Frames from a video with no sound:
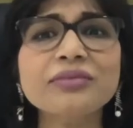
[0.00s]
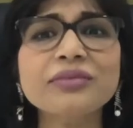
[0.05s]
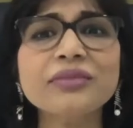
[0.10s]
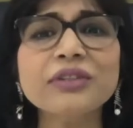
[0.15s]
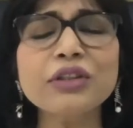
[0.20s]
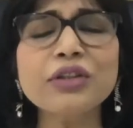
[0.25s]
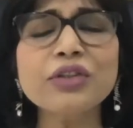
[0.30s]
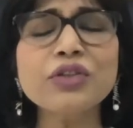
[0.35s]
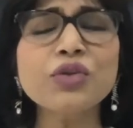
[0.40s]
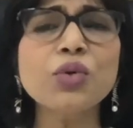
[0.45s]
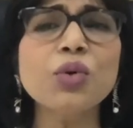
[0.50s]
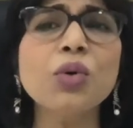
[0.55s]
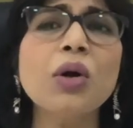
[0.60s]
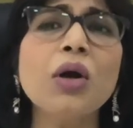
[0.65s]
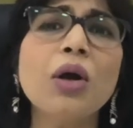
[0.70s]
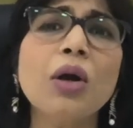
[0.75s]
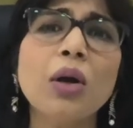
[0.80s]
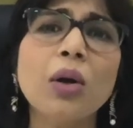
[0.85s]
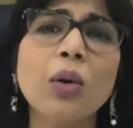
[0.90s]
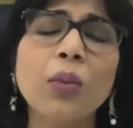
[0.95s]
So
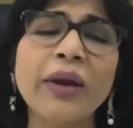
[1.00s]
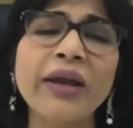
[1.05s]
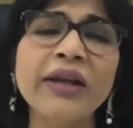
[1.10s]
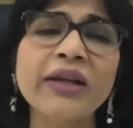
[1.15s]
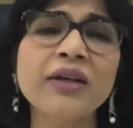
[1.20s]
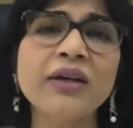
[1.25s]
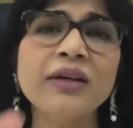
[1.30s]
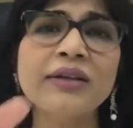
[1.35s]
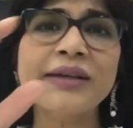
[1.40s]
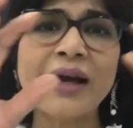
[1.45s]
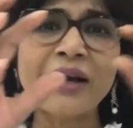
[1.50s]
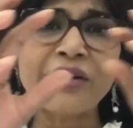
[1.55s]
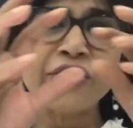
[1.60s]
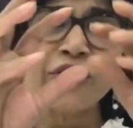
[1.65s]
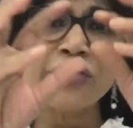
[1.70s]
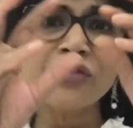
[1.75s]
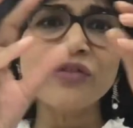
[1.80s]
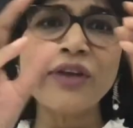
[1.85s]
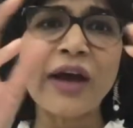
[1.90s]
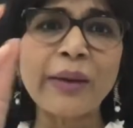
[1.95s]
when
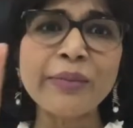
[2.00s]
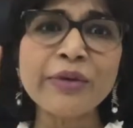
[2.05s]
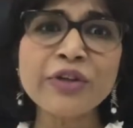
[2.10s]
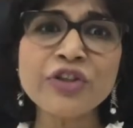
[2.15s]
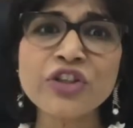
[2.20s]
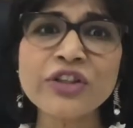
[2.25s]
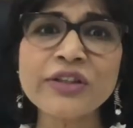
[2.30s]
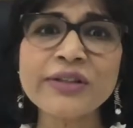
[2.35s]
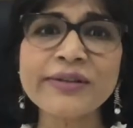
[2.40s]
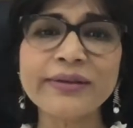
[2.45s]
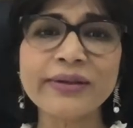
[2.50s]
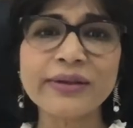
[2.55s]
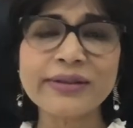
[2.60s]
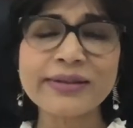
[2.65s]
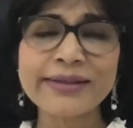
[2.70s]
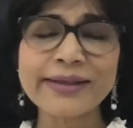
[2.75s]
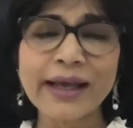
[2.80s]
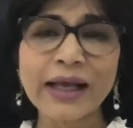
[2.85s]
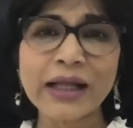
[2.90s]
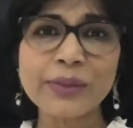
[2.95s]
dandruff damages the
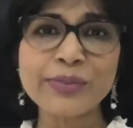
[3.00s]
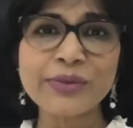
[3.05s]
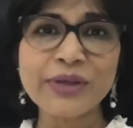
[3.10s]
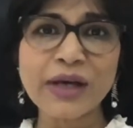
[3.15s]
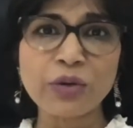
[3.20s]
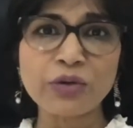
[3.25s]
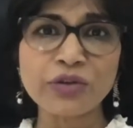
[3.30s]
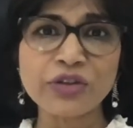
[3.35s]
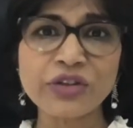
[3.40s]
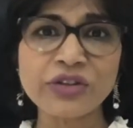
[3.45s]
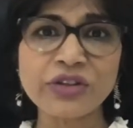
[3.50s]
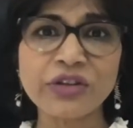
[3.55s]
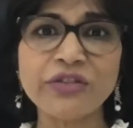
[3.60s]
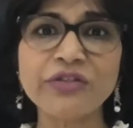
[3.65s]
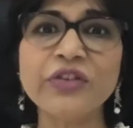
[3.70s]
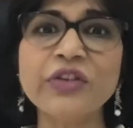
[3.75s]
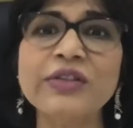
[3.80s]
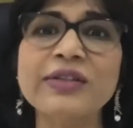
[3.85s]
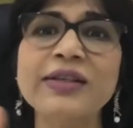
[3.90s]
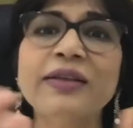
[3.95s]
scalp's outer
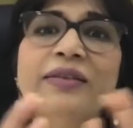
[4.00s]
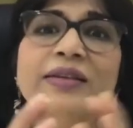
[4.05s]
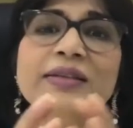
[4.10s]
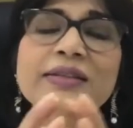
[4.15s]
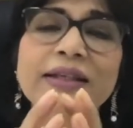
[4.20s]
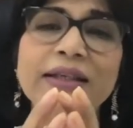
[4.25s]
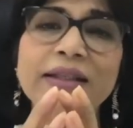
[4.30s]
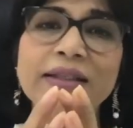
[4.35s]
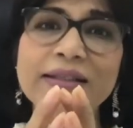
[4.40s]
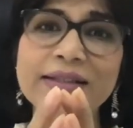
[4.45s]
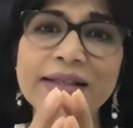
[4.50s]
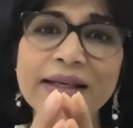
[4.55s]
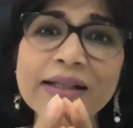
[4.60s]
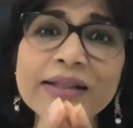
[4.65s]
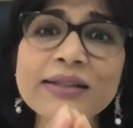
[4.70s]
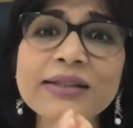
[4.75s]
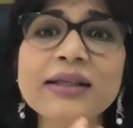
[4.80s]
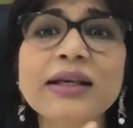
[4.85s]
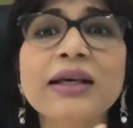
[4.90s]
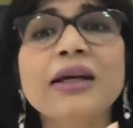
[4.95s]
surface and the skin
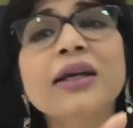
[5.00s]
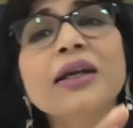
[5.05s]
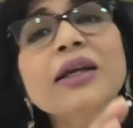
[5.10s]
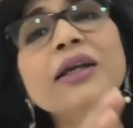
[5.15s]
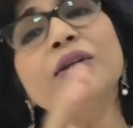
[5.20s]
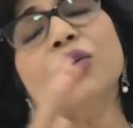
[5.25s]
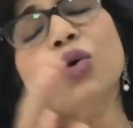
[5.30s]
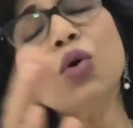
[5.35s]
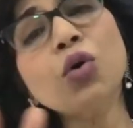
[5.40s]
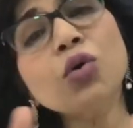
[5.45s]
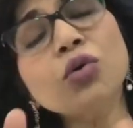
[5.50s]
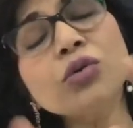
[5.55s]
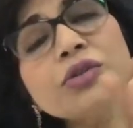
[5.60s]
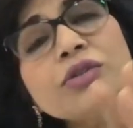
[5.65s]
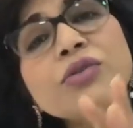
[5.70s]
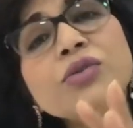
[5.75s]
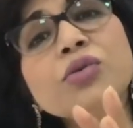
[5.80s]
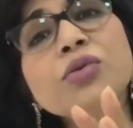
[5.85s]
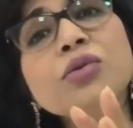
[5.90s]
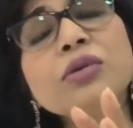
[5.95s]
cells, it
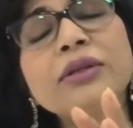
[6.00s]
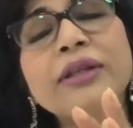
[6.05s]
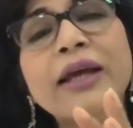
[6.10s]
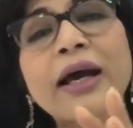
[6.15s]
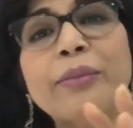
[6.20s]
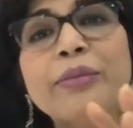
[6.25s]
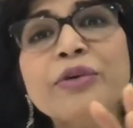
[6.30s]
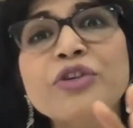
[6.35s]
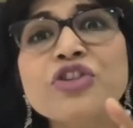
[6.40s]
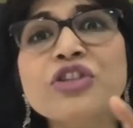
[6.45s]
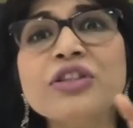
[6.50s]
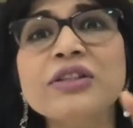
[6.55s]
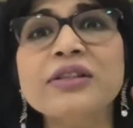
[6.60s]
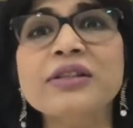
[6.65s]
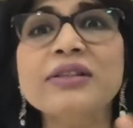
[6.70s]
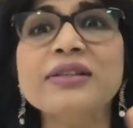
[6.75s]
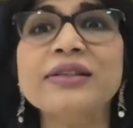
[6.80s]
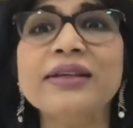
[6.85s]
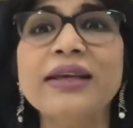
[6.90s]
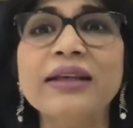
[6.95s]
also damages the
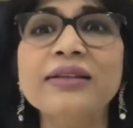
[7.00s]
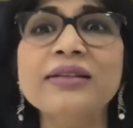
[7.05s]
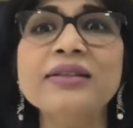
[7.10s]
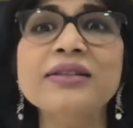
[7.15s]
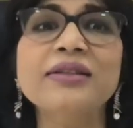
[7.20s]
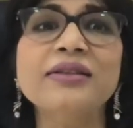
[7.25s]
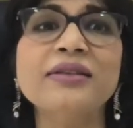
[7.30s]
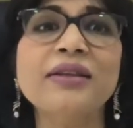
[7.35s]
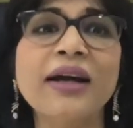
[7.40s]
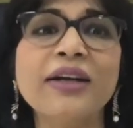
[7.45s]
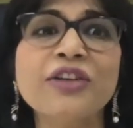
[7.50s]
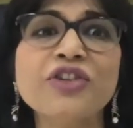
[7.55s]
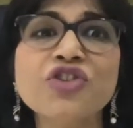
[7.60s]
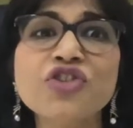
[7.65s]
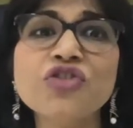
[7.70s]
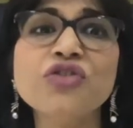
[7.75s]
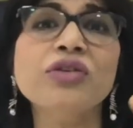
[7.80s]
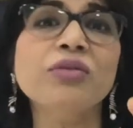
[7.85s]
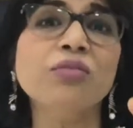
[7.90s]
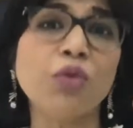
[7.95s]
skin's
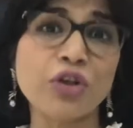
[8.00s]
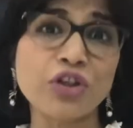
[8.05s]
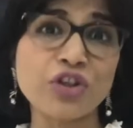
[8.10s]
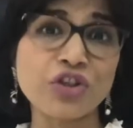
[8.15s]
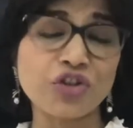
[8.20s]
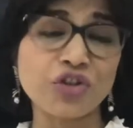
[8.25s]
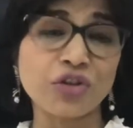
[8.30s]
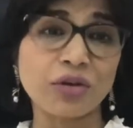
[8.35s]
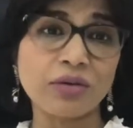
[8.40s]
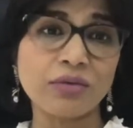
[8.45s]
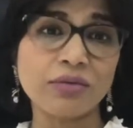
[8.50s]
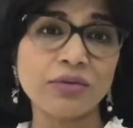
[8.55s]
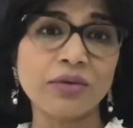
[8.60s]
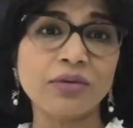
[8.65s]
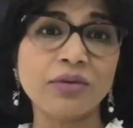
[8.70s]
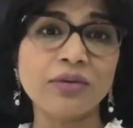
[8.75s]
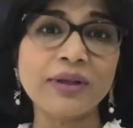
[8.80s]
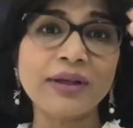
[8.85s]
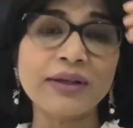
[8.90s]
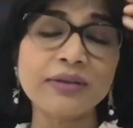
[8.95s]
natural moisture,
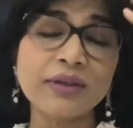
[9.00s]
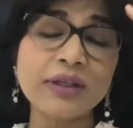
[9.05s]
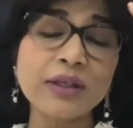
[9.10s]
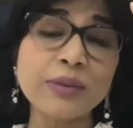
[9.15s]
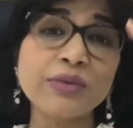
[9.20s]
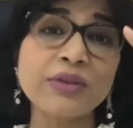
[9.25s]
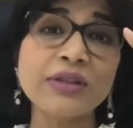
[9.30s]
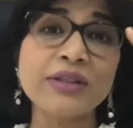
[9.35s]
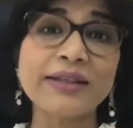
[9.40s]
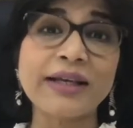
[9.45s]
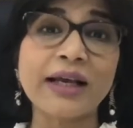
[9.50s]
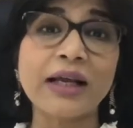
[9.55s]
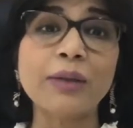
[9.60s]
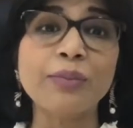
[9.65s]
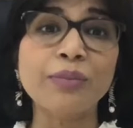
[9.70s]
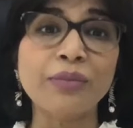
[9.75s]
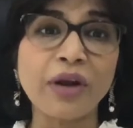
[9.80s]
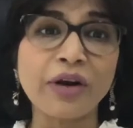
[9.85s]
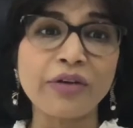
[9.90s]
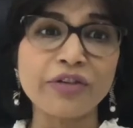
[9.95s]
that keeps the
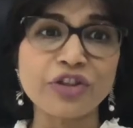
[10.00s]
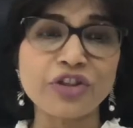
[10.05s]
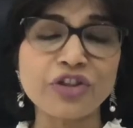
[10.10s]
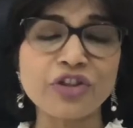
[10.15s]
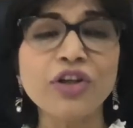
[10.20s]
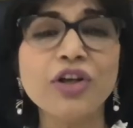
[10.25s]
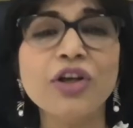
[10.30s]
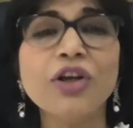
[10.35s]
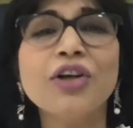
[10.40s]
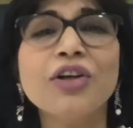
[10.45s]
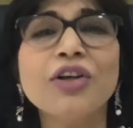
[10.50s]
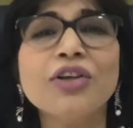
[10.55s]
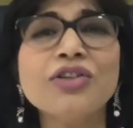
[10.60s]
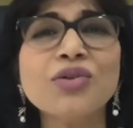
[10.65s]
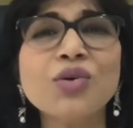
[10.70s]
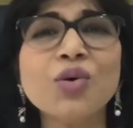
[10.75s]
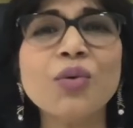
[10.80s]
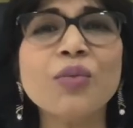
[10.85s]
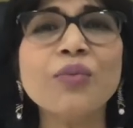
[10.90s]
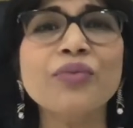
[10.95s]
scalp nourished.
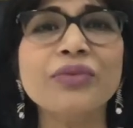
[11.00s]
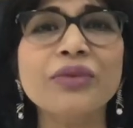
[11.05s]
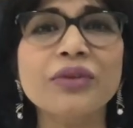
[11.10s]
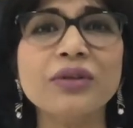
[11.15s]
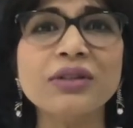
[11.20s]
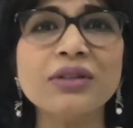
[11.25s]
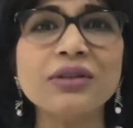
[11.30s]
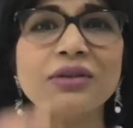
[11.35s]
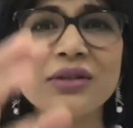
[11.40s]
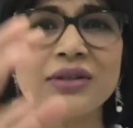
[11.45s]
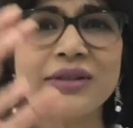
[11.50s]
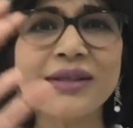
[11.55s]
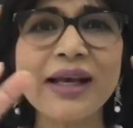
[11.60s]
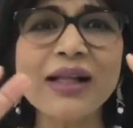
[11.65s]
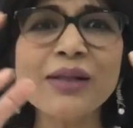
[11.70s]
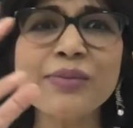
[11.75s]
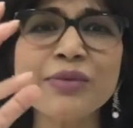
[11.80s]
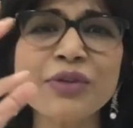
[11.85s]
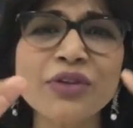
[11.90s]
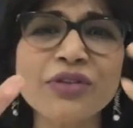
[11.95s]
So the
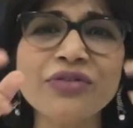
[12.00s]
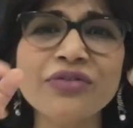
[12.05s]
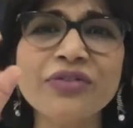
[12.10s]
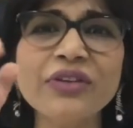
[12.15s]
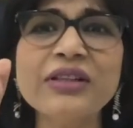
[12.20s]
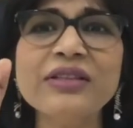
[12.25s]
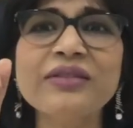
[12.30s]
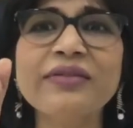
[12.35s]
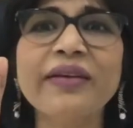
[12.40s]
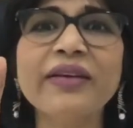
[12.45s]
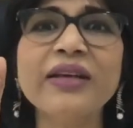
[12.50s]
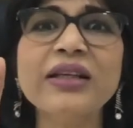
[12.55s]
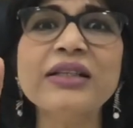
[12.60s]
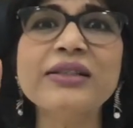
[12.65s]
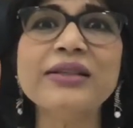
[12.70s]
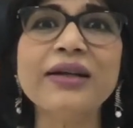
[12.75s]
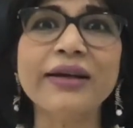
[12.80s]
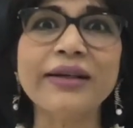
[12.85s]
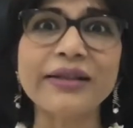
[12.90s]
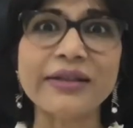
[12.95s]
scalp sort of feels very
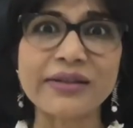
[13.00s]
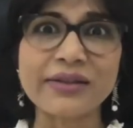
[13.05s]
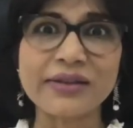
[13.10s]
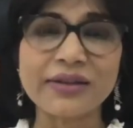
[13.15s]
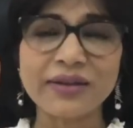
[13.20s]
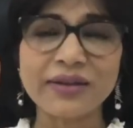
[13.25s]
tight,